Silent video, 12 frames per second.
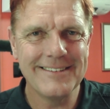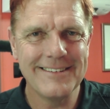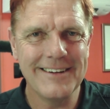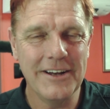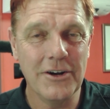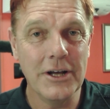
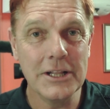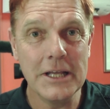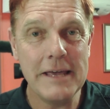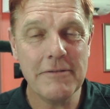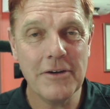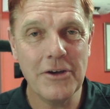I
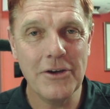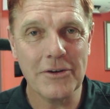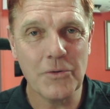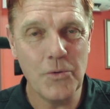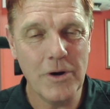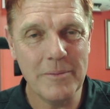leave her
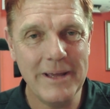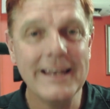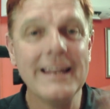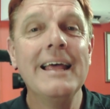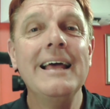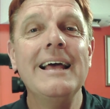quite a bit,
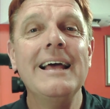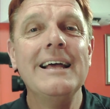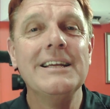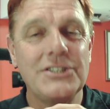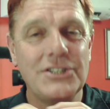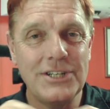
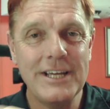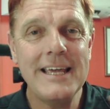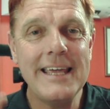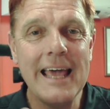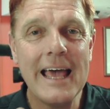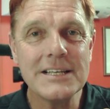
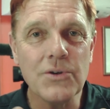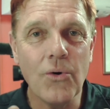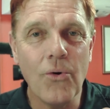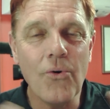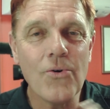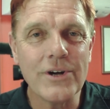she has
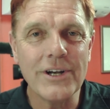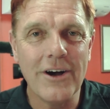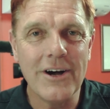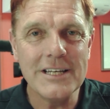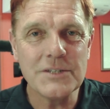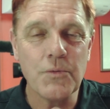
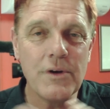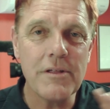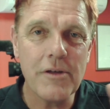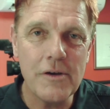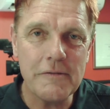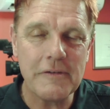organised with
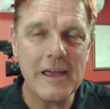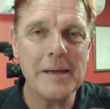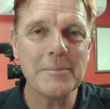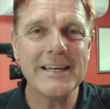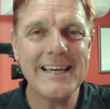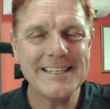her
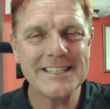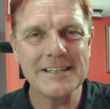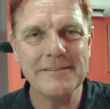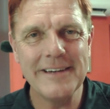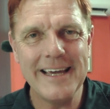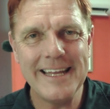family in
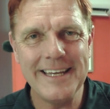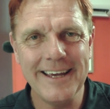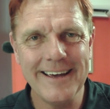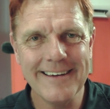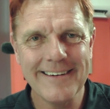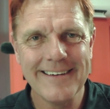
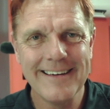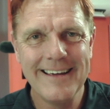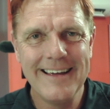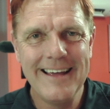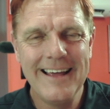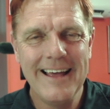Slovenia
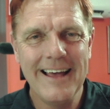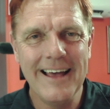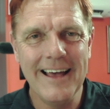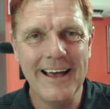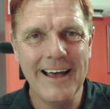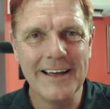
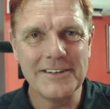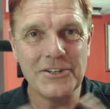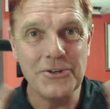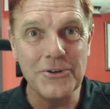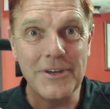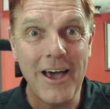
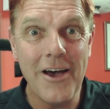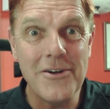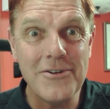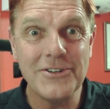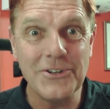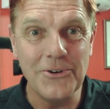to go
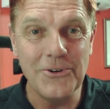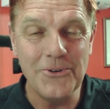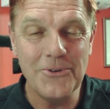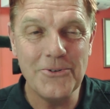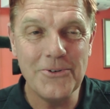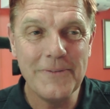
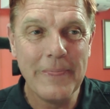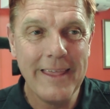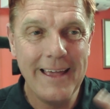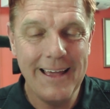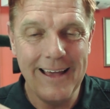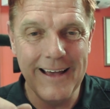to
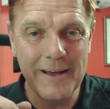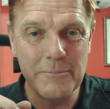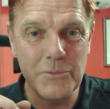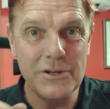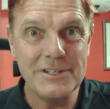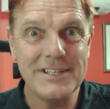a
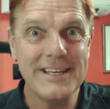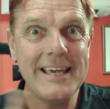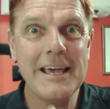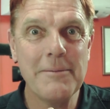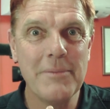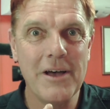
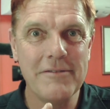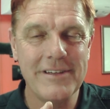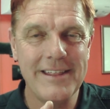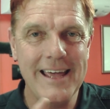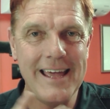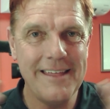museum over
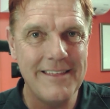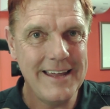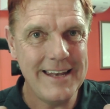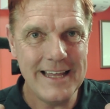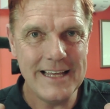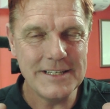there that
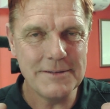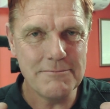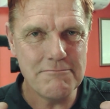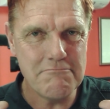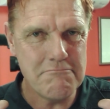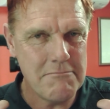is
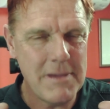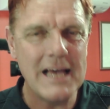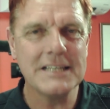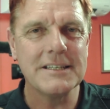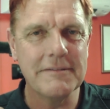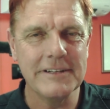
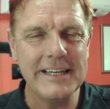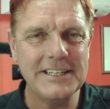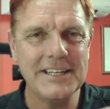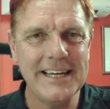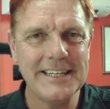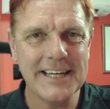massively
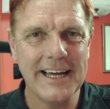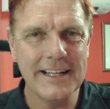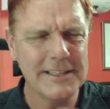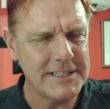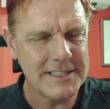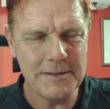
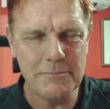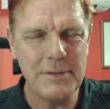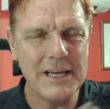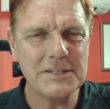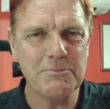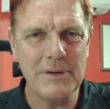detailed. It's the
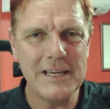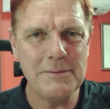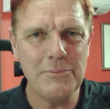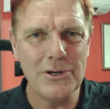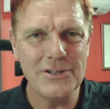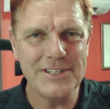best bee
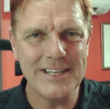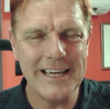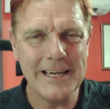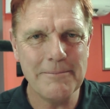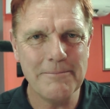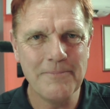
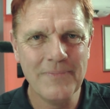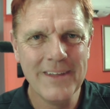museum.